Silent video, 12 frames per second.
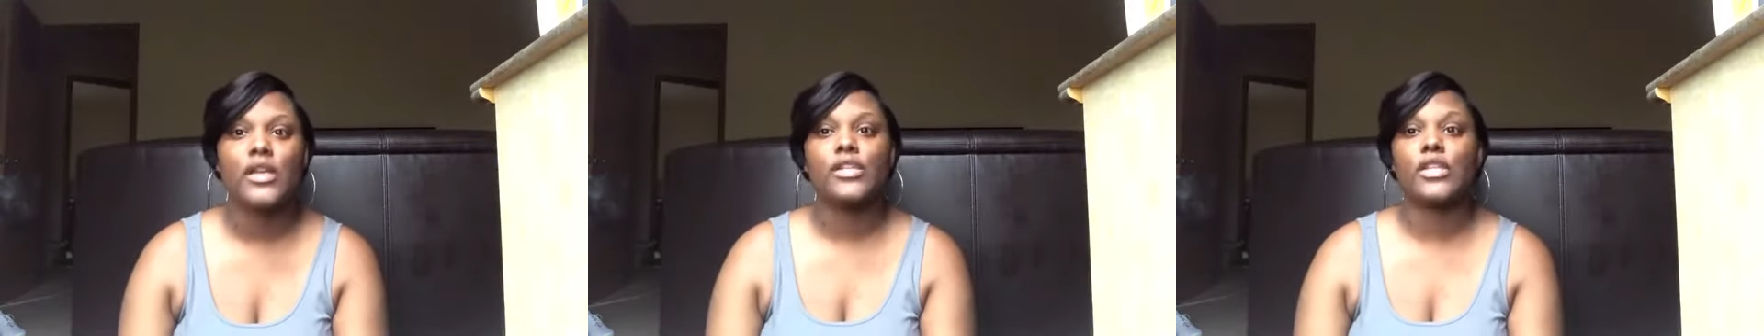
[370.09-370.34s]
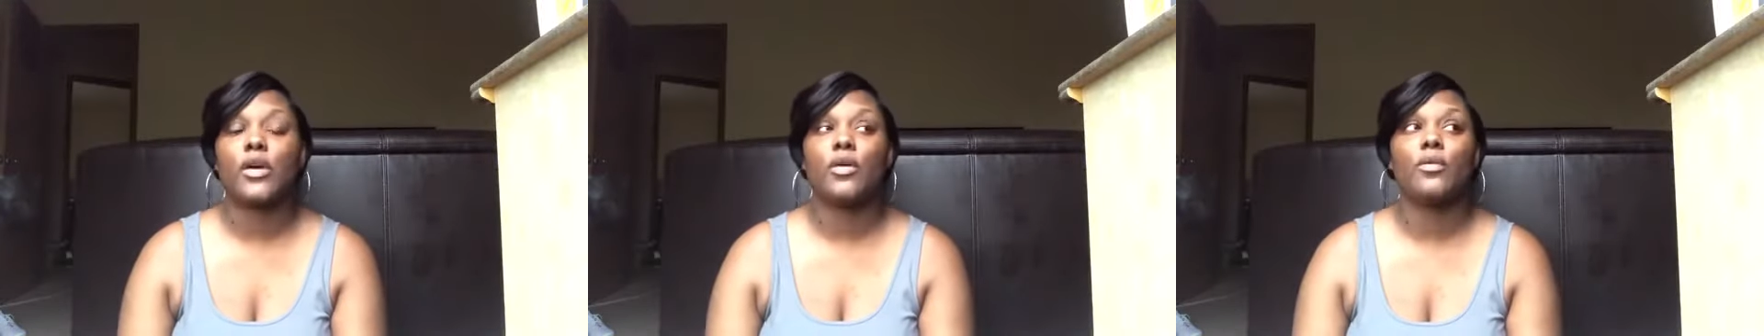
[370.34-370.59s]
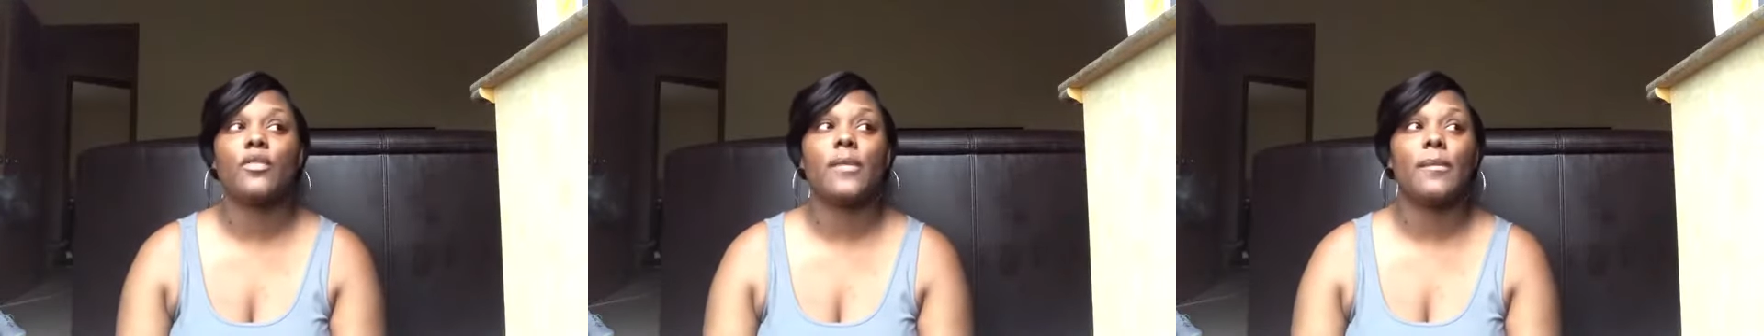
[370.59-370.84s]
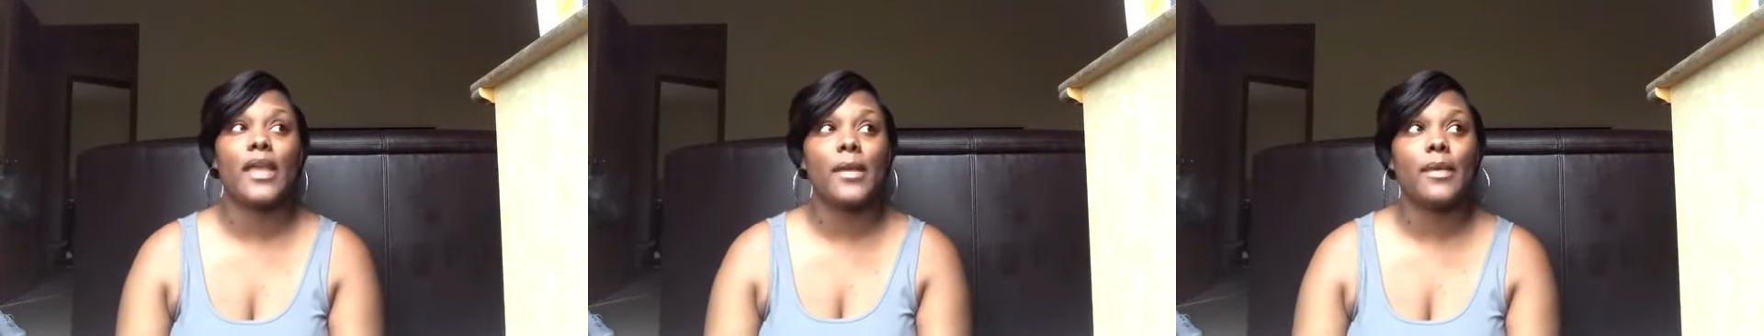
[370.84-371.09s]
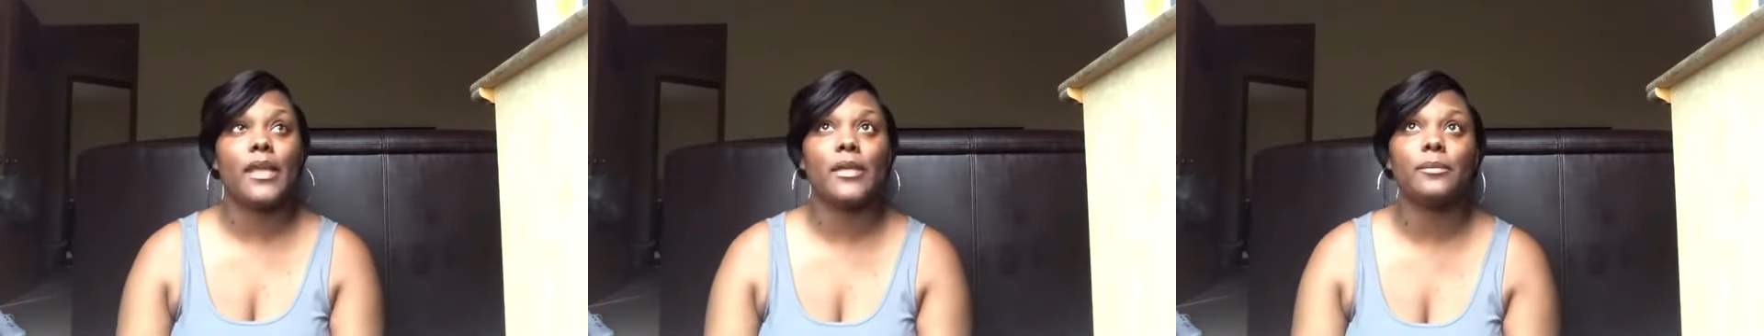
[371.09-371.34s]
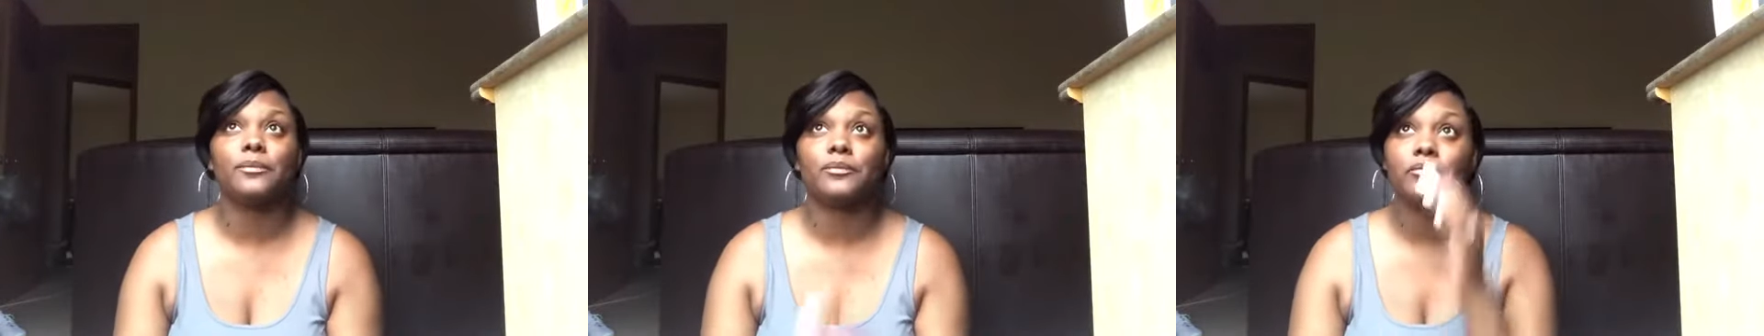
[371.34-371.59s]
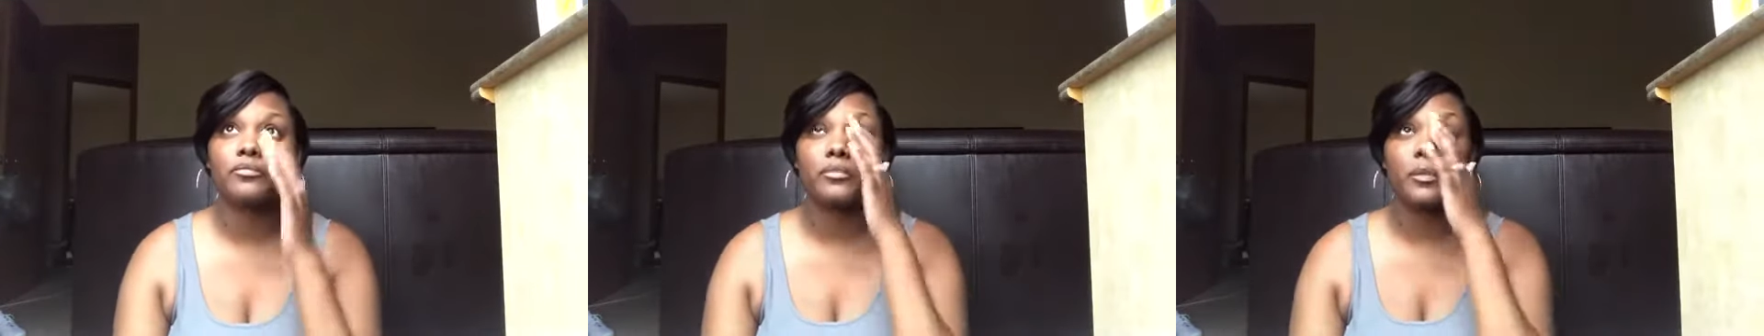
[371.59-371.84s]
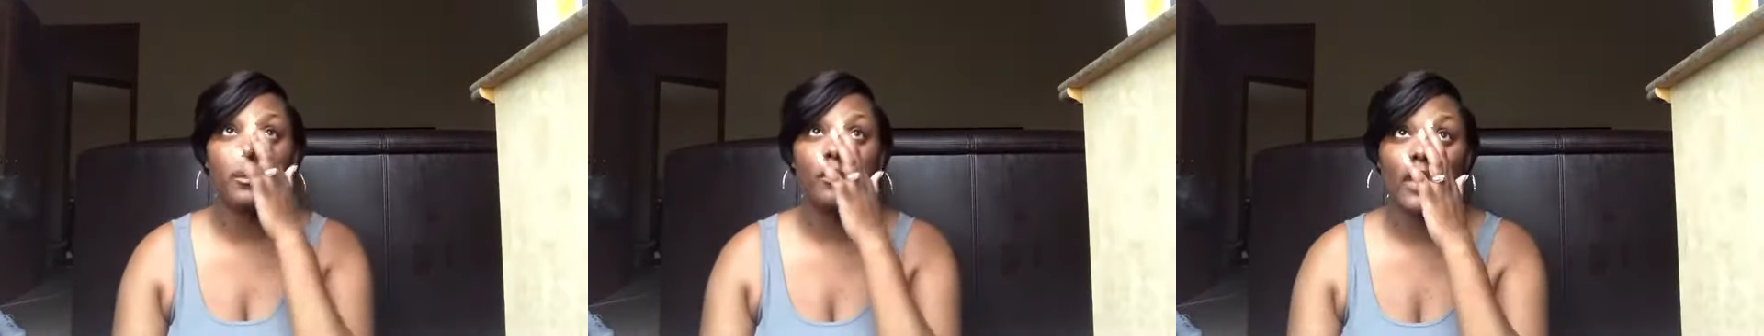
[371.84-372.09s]
So the baby
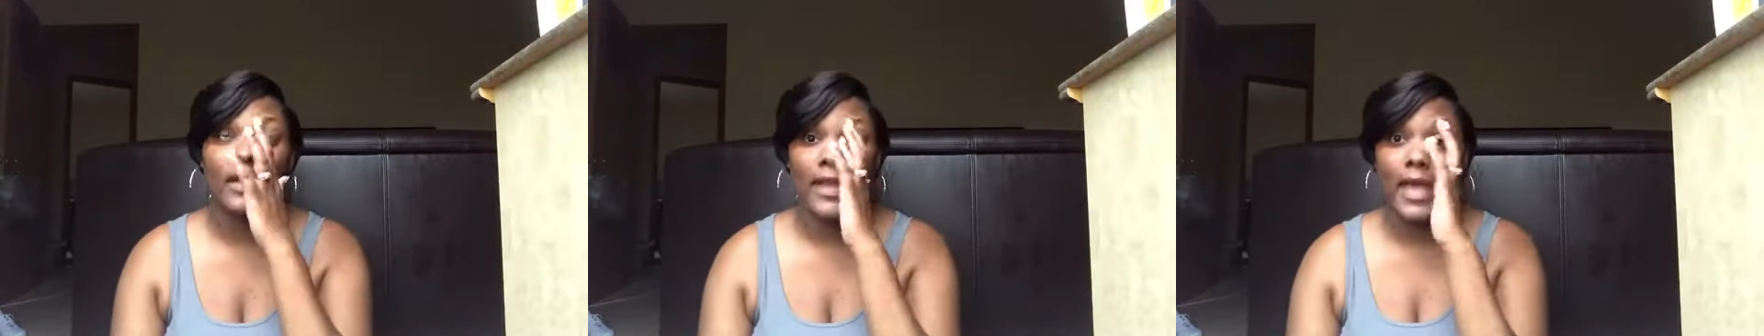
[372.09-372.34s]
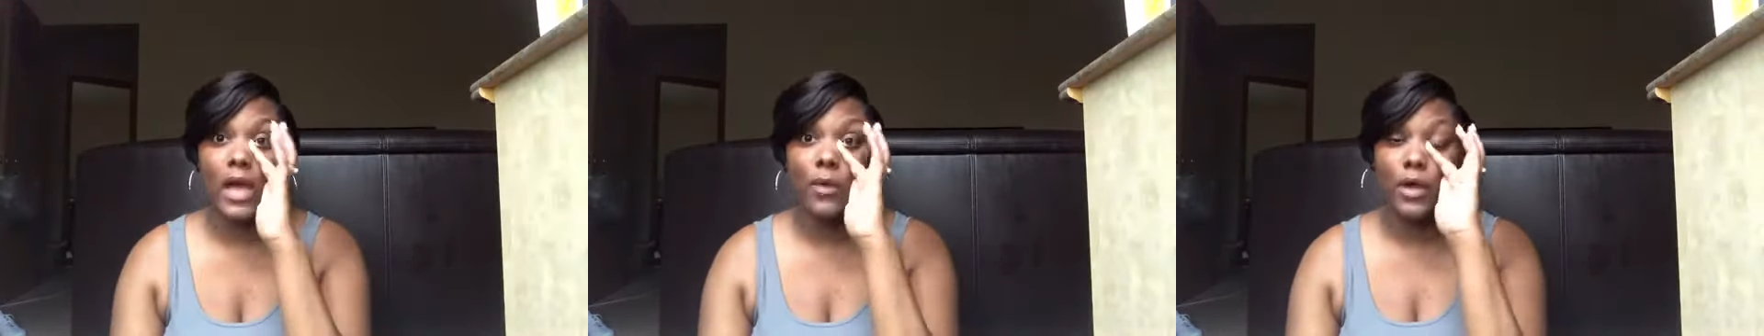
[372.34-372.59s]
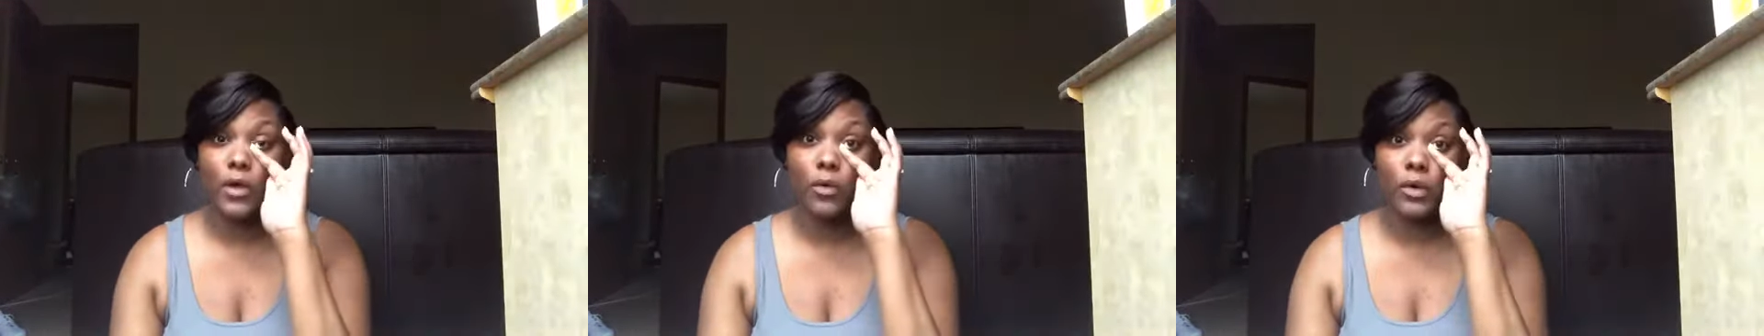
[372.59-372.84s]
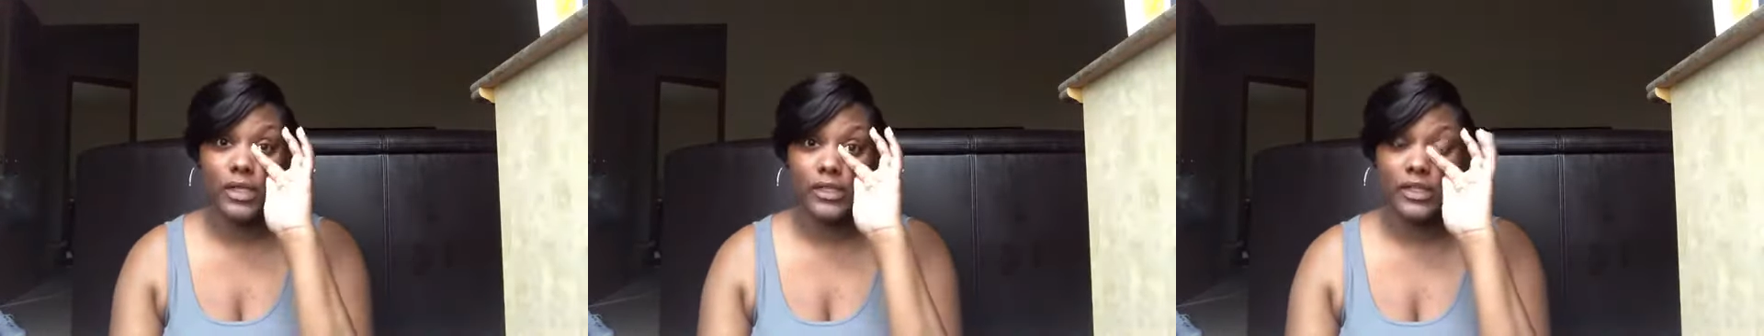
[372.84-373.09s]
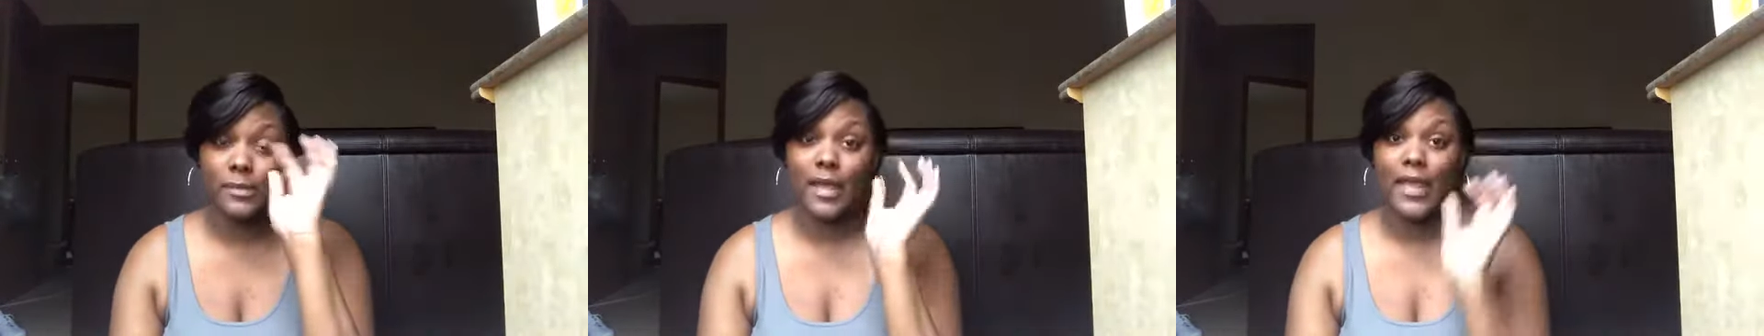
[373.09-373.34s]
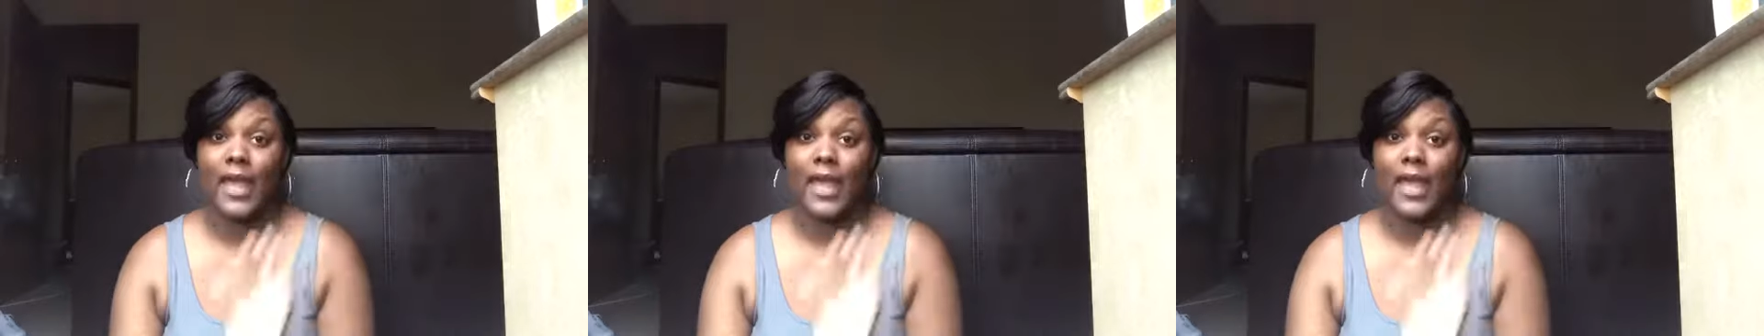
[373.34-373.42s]
now according to my